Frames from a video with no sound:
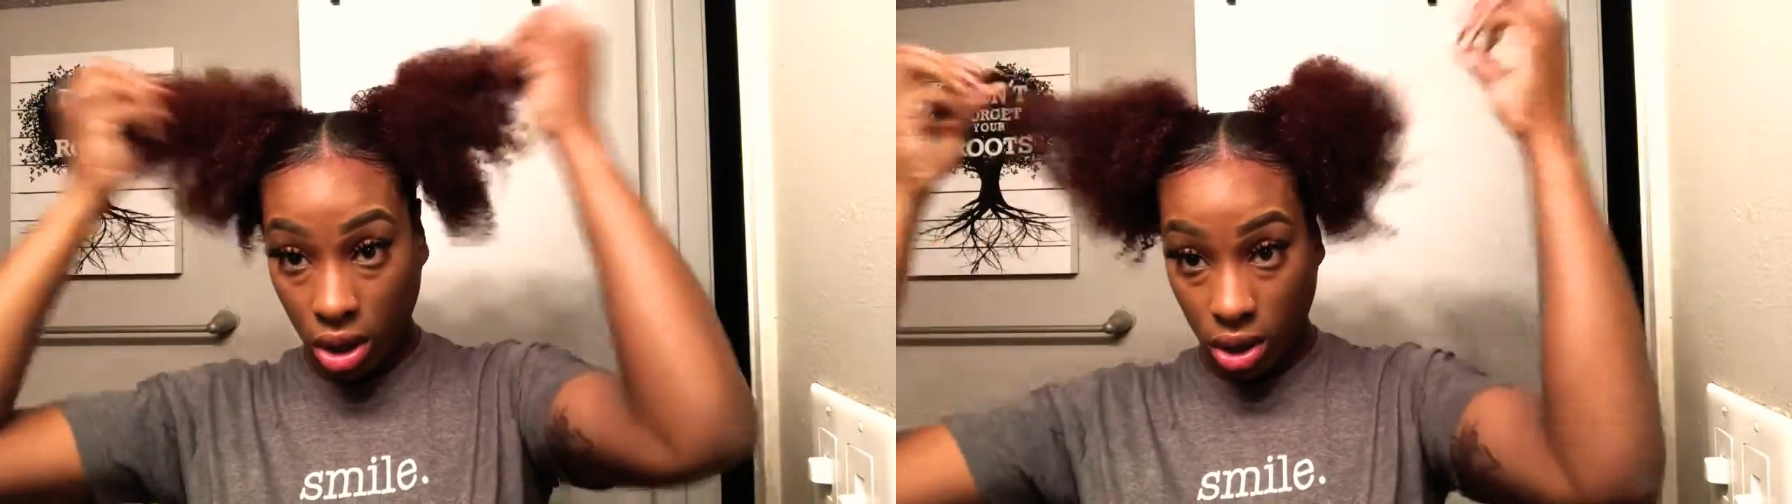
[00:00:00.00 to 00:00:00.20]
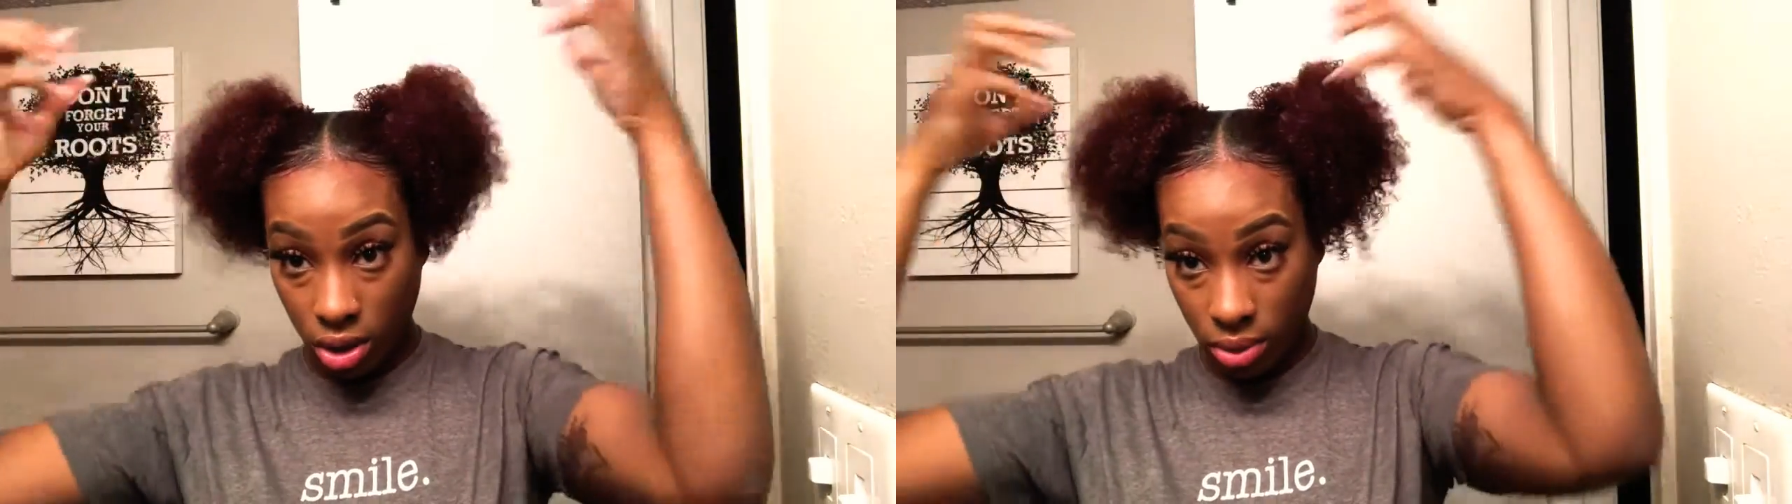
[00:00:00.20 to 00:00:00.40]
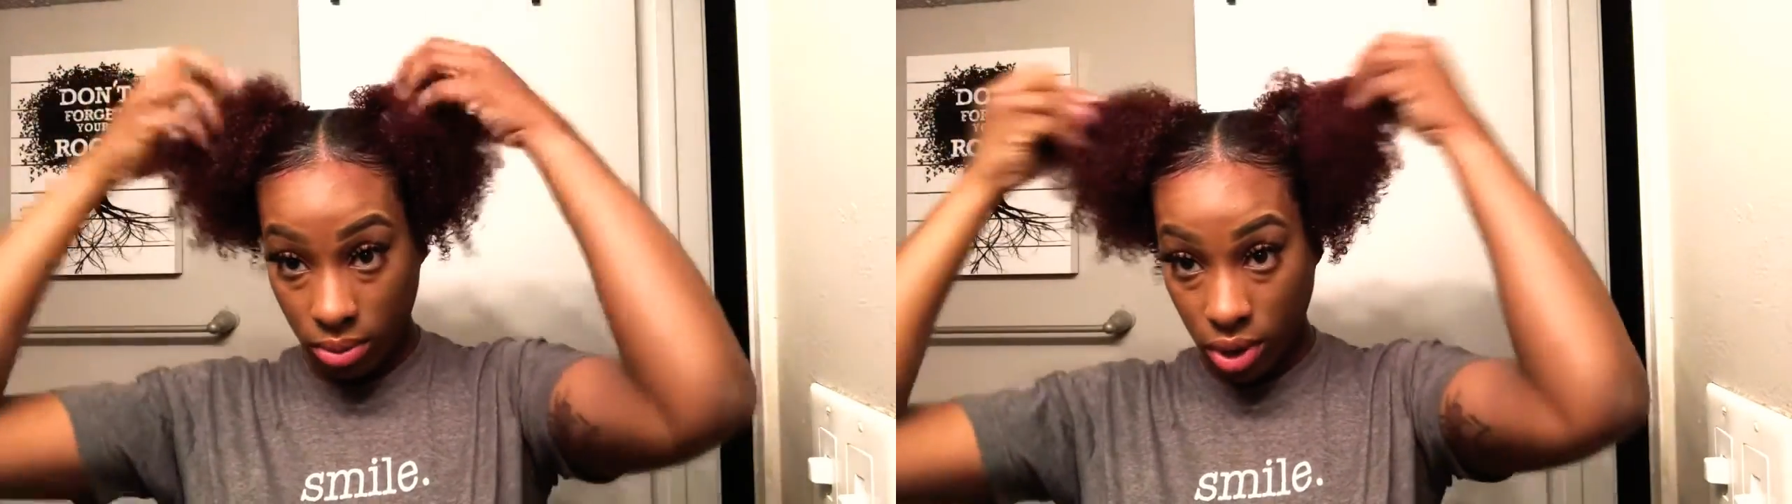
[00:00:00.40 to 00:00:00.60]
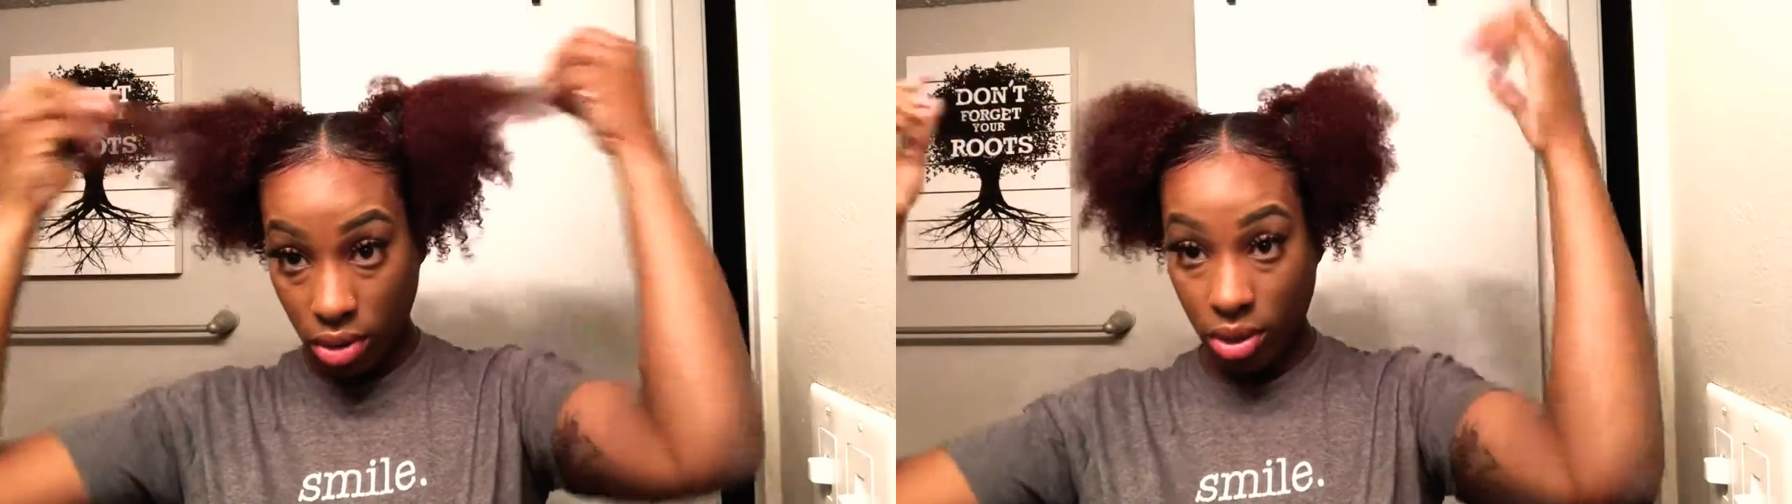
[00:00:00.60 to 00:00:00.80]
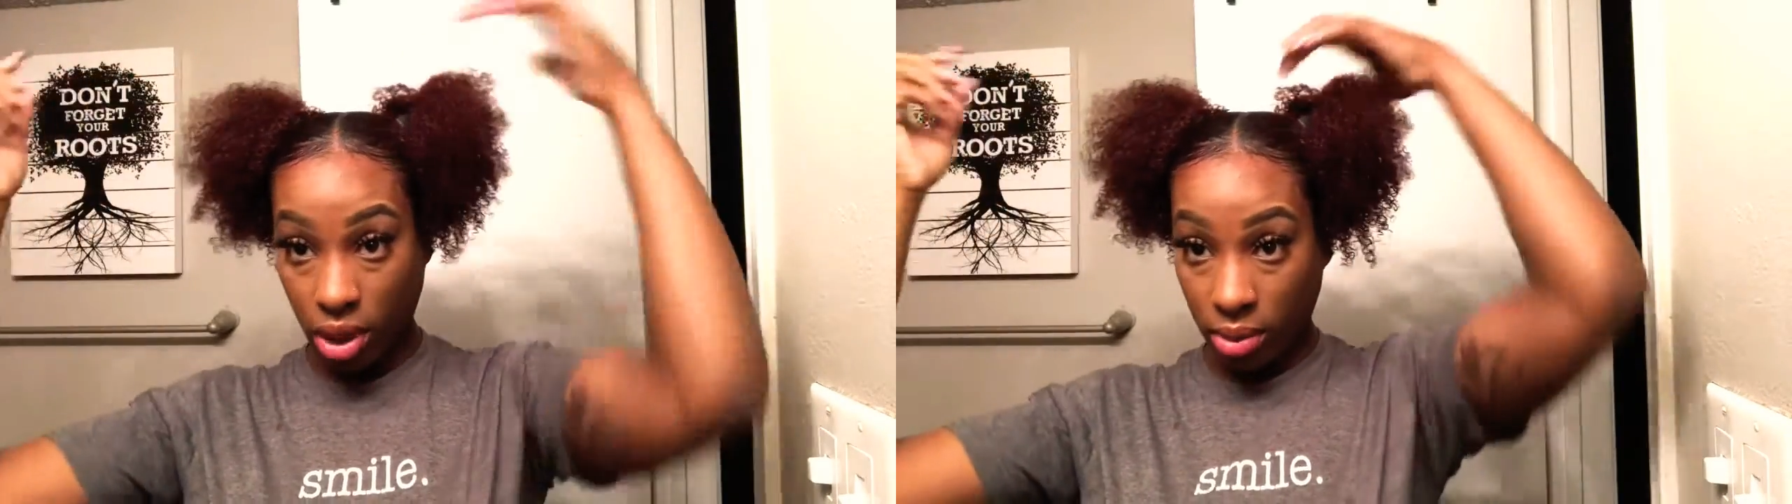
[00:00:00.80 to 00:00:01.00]

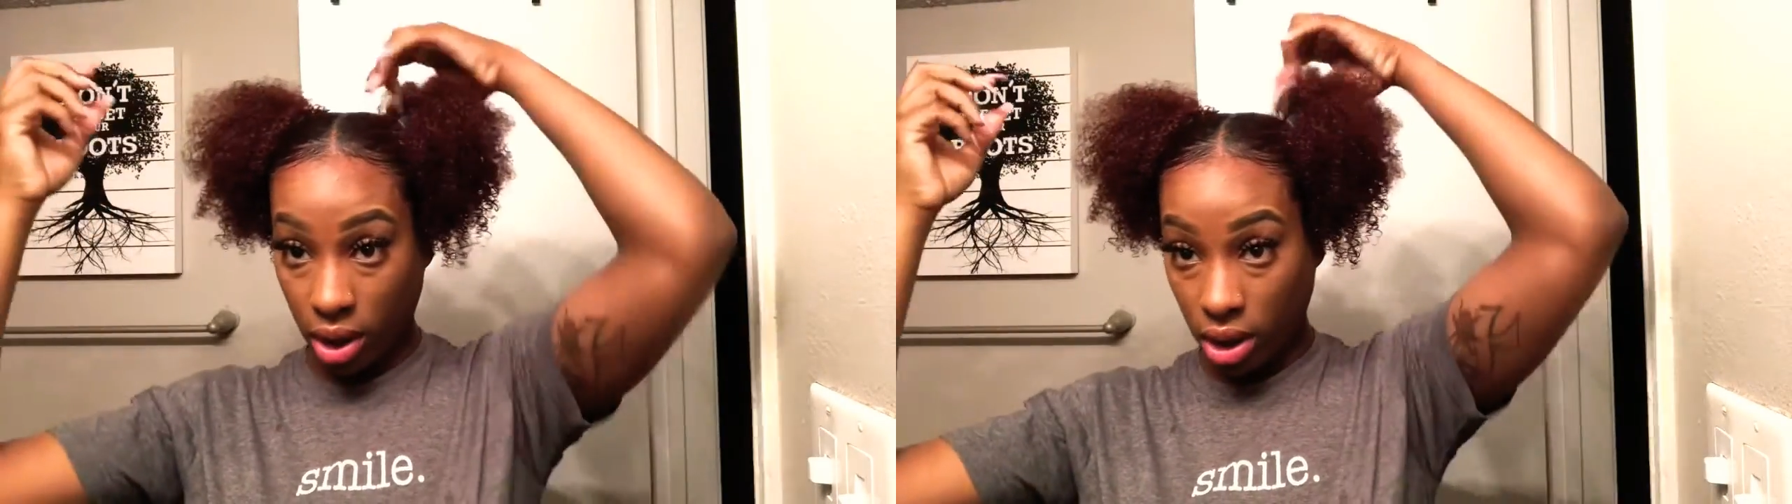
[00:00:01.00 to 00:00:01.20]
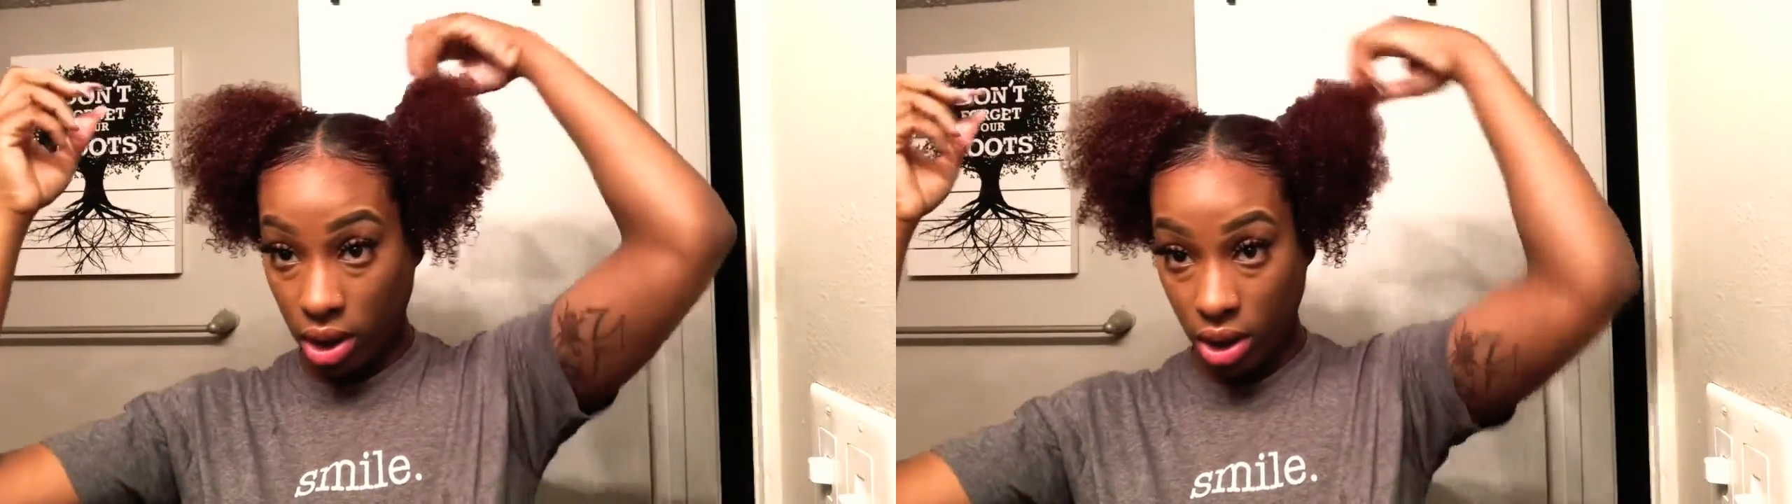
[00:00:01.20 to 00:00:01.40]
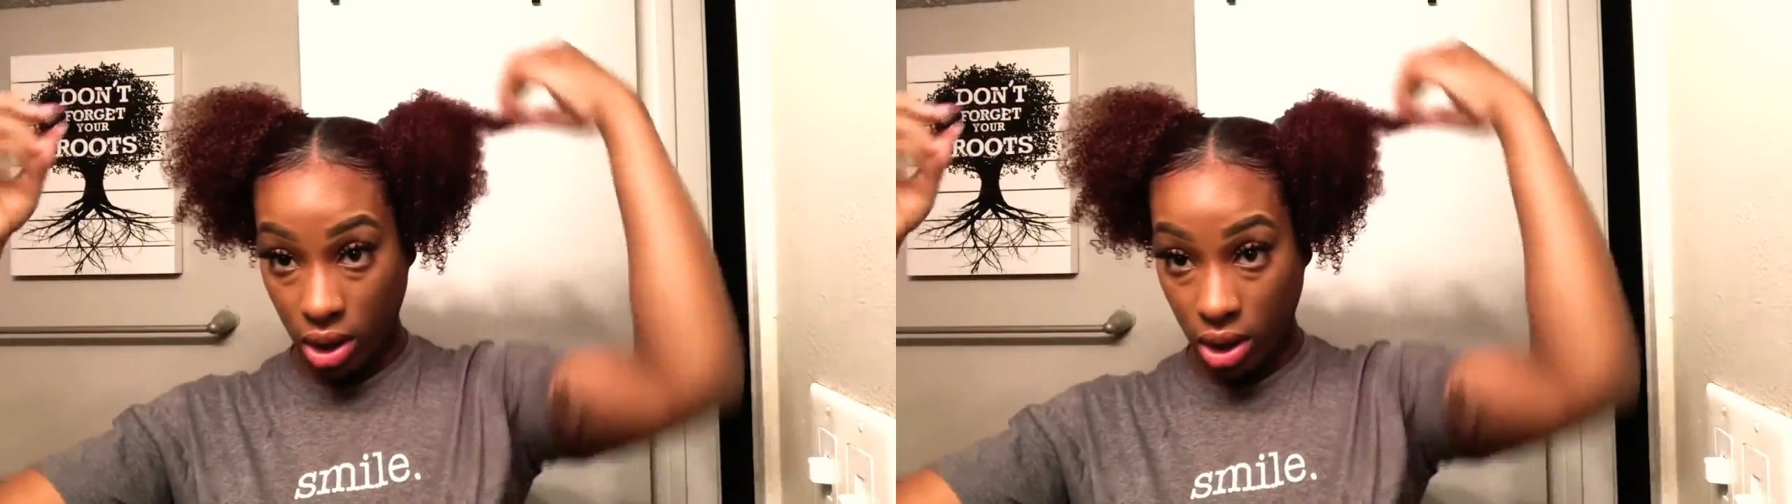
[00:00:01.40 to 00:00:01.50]
You could, I mean,